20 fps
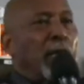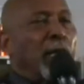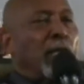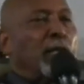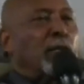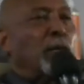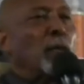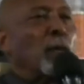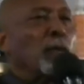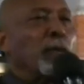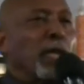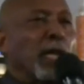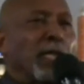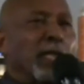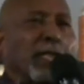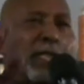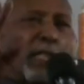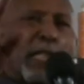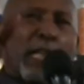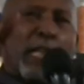So when we
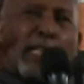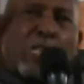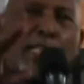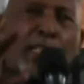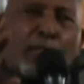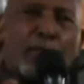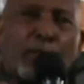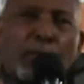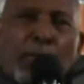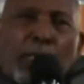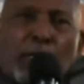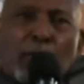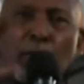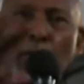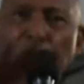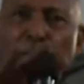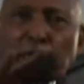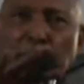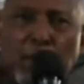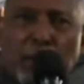understand history, it
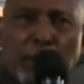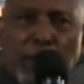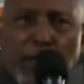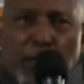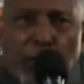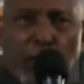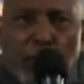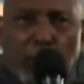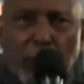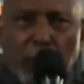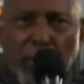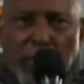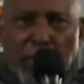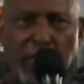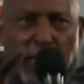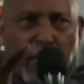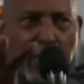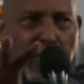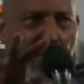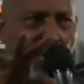erases the mystery, it makes
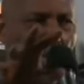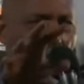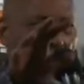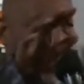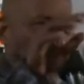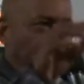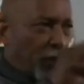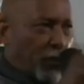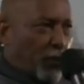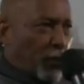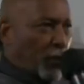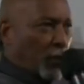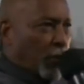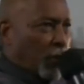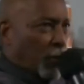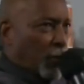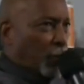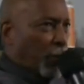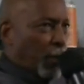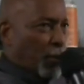things clear, shows
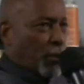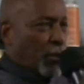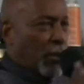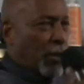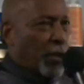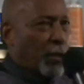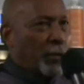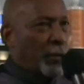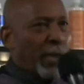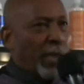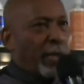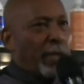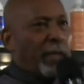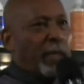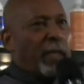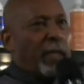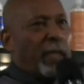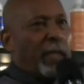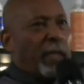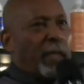you the picture a little better.
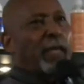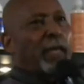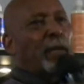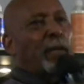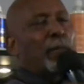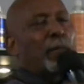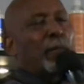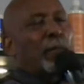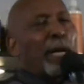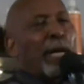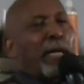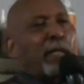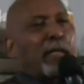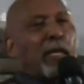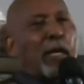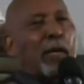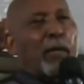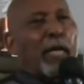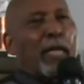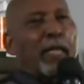But back
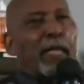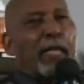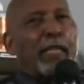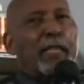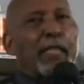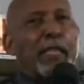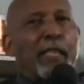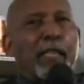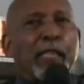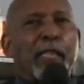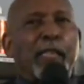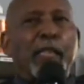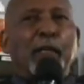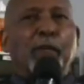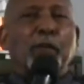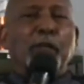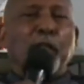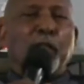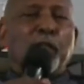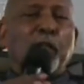to our identity, and
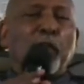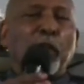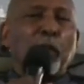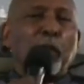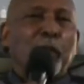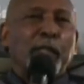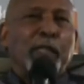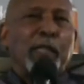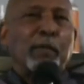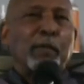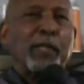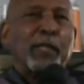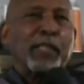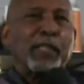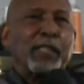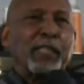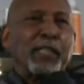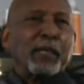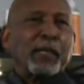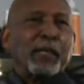then we'll talk about some of the
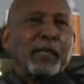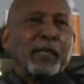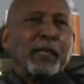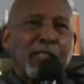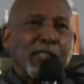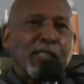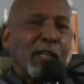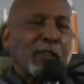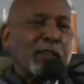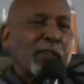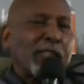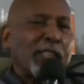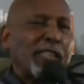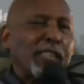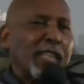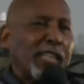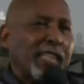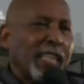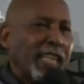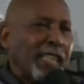contemporary stuff, because
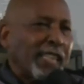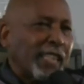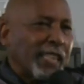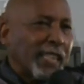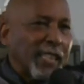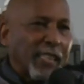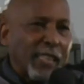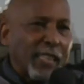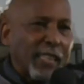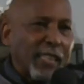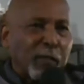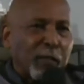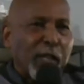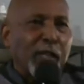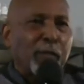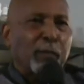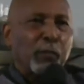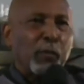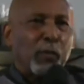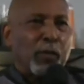this identity thing is
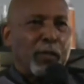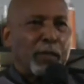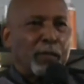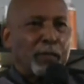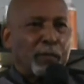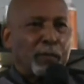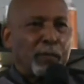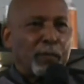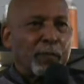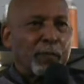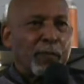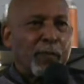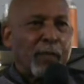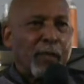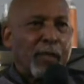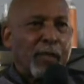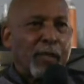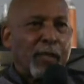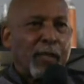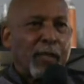very important,
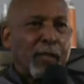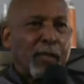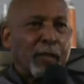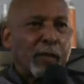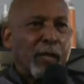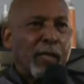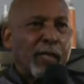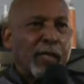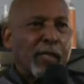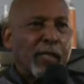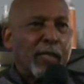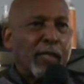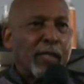right?